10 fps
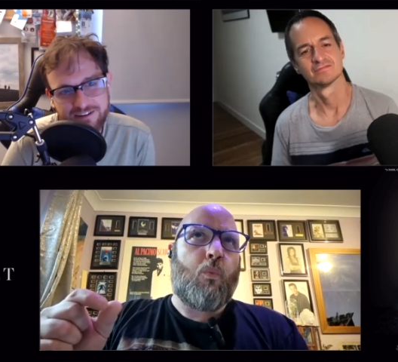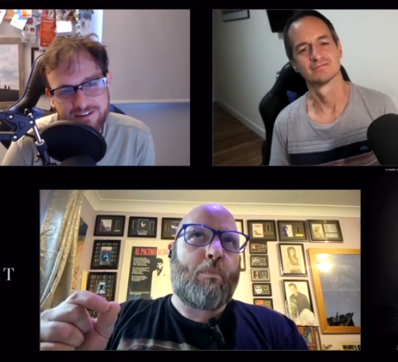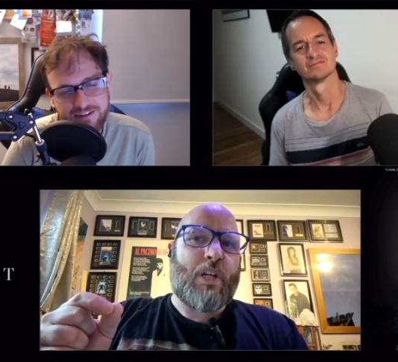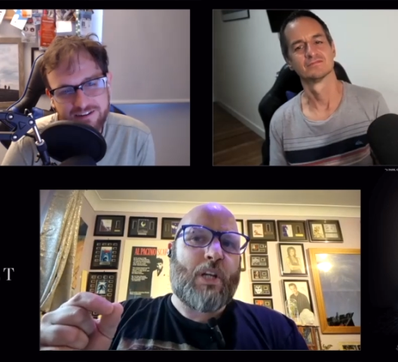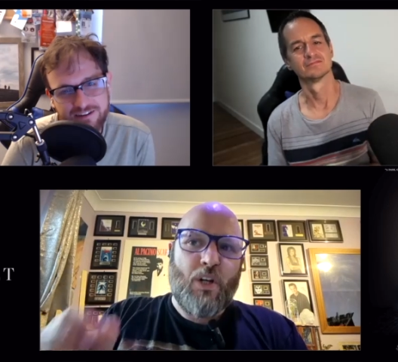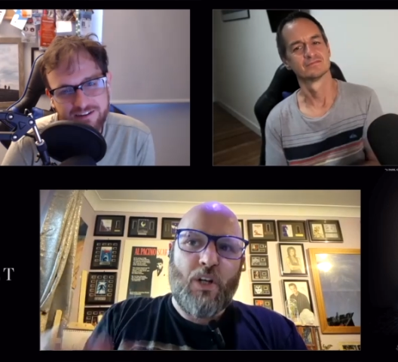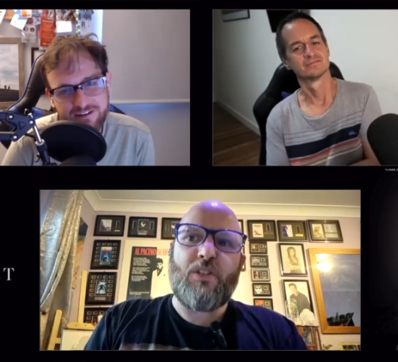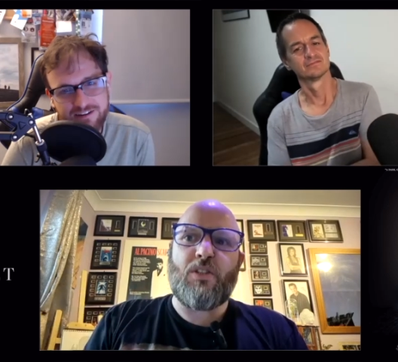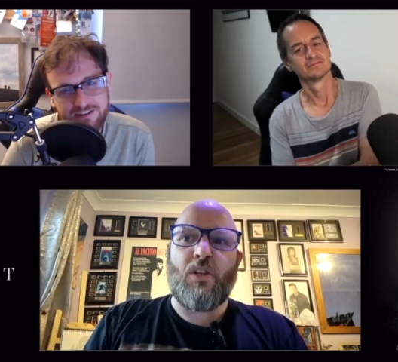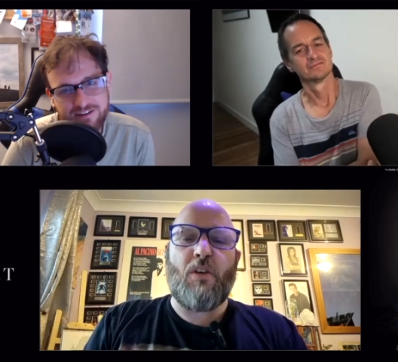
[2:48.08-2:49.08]

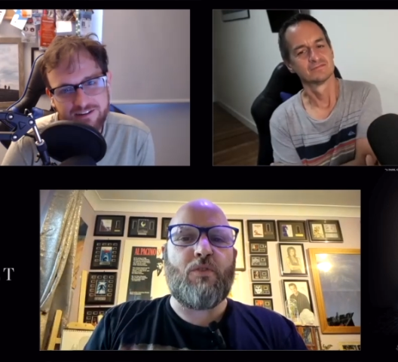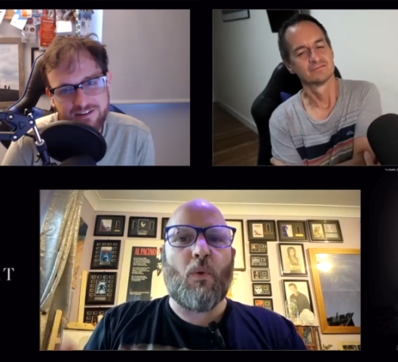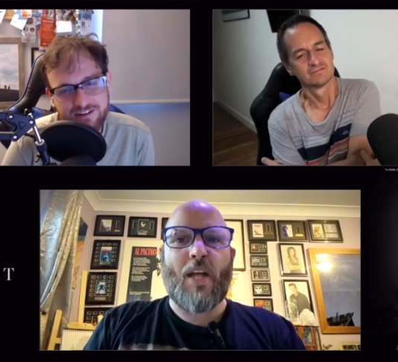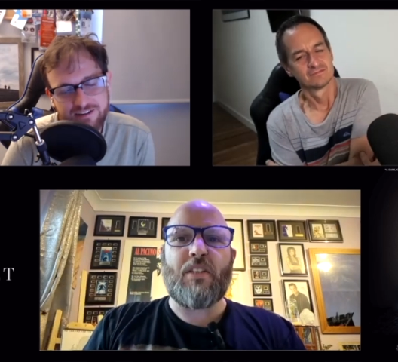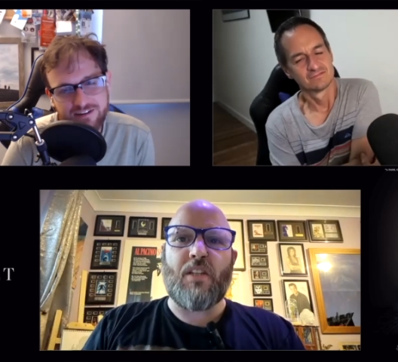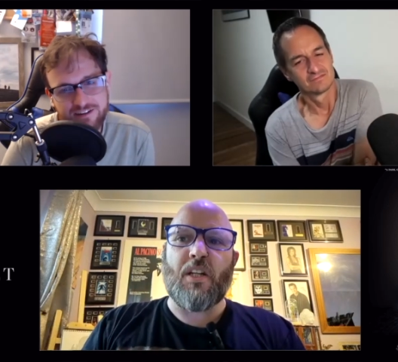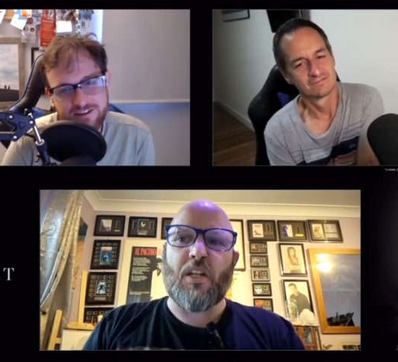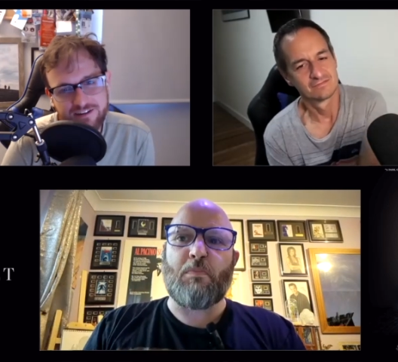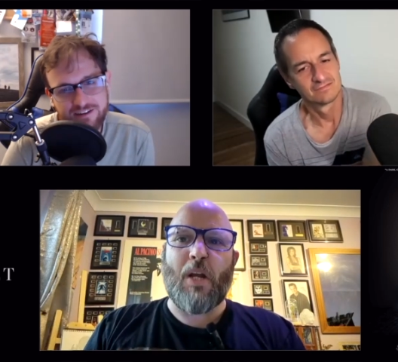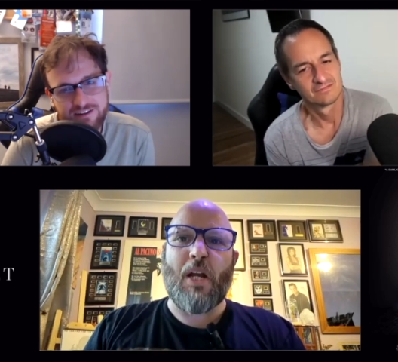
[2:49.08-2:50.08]
Speaker 1: because of your editing
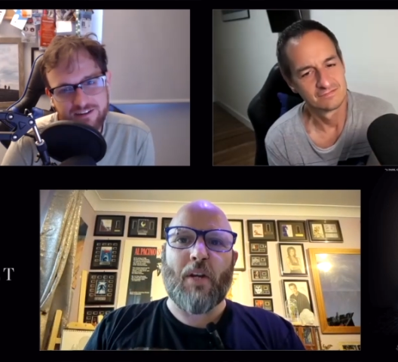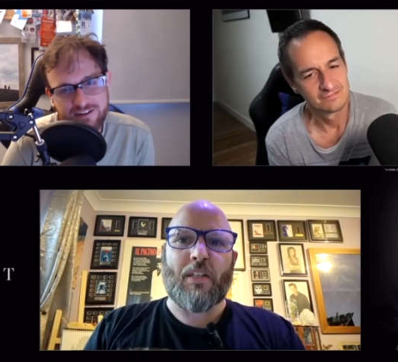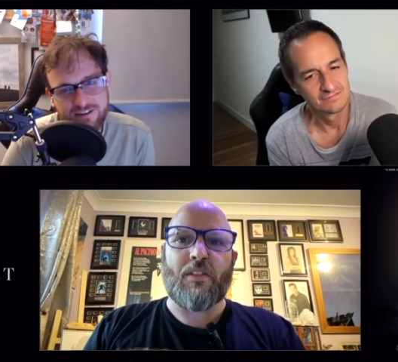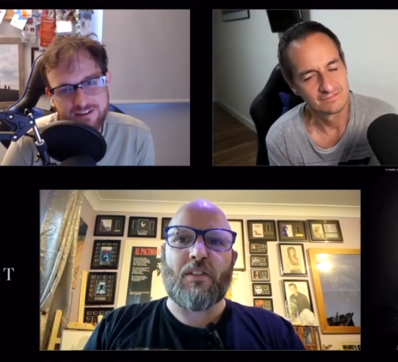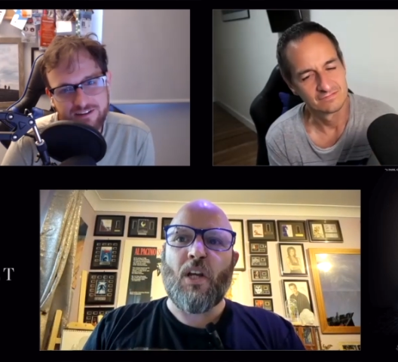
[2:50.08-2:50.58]
experience